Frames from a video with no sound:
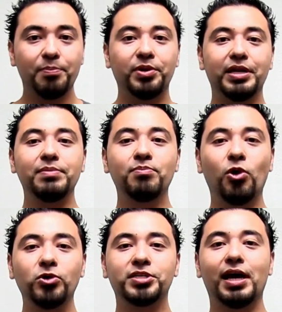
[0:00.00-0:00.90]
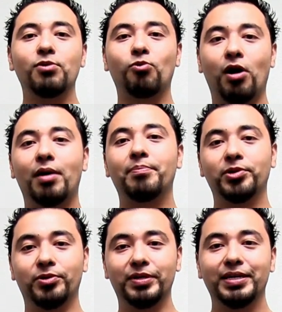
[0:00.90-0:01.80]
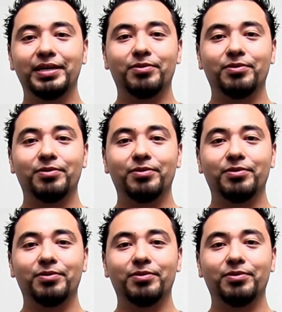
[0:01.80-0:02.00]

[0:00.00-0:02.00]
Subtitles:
but a multi-ROM boot.